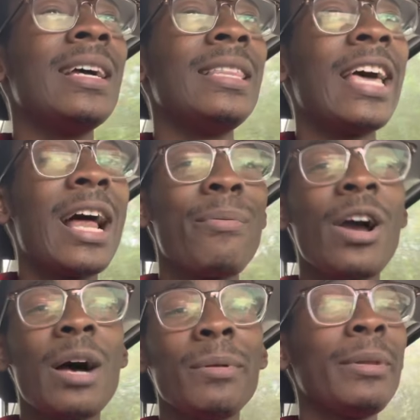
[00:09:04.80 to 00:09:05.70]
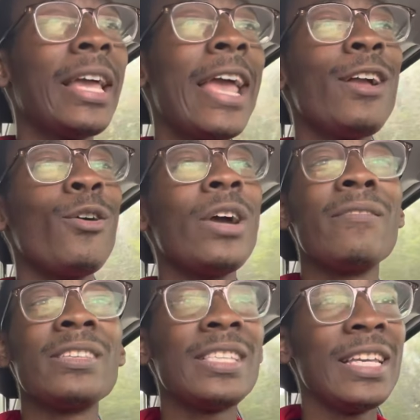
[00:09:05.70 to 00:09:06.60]
that I probably ain't gonna
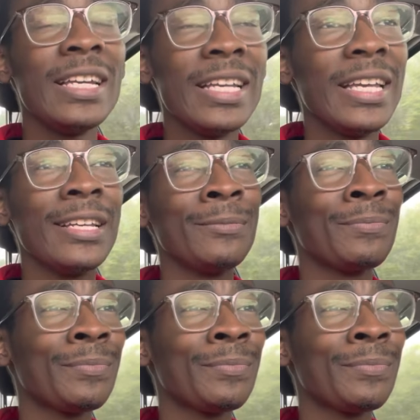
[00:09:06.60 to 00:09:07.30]
ever see again.